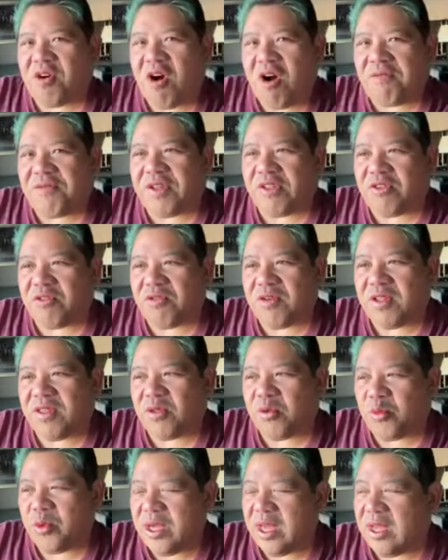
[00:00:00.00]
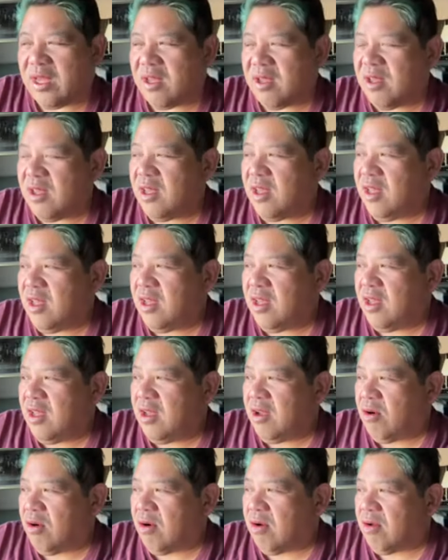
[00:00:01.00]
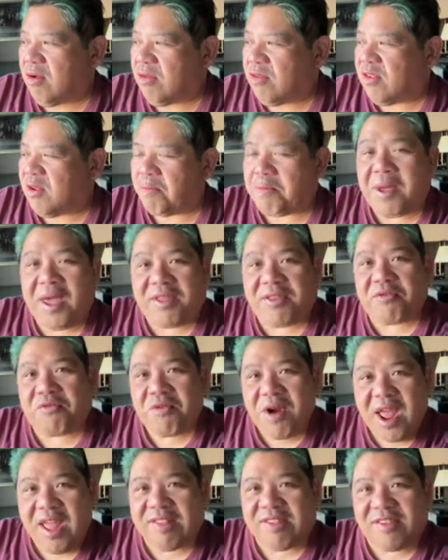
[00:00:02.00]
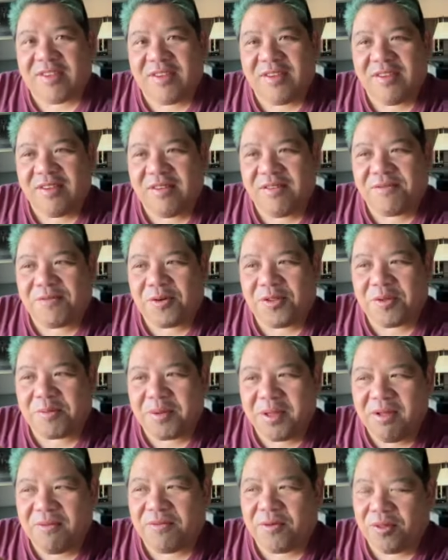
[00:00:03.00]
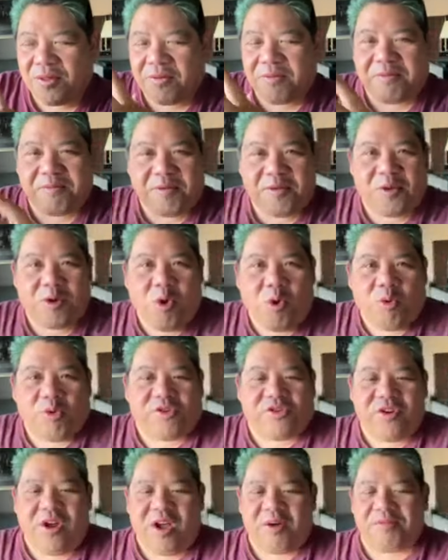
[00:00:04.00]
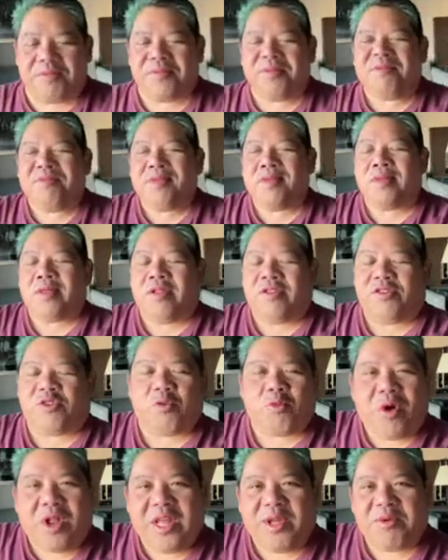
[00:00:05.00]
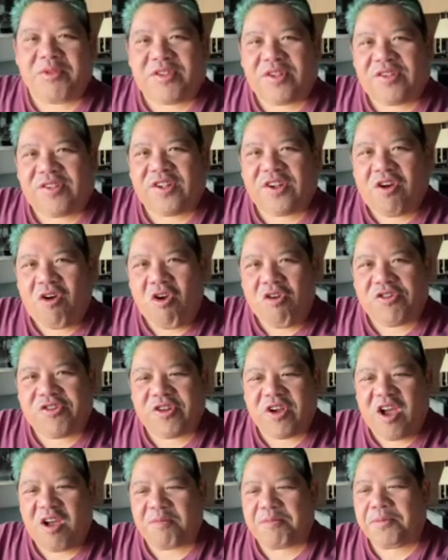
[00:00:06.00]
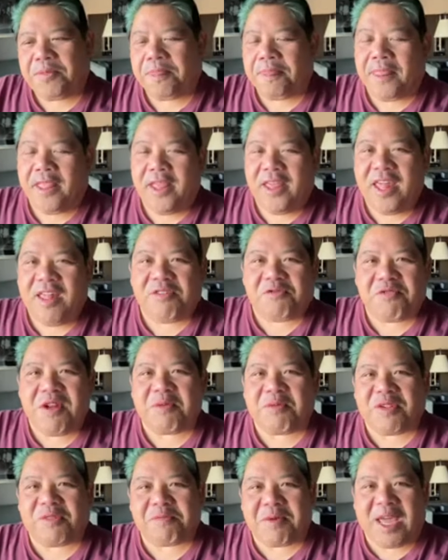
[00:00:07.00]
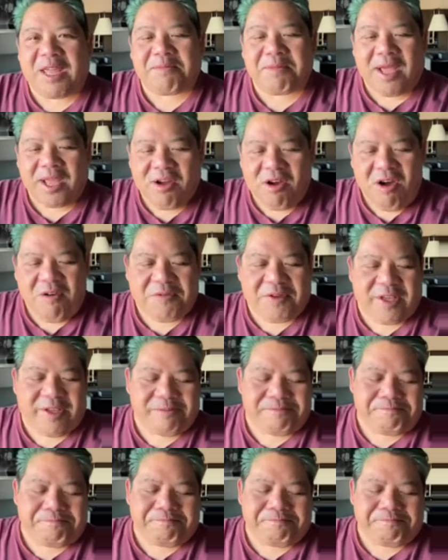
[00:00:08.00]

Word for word: coffee during the week to pay the rent for the bill for the whole shop. So while he was a cigar shop, his rent was paid by coffee.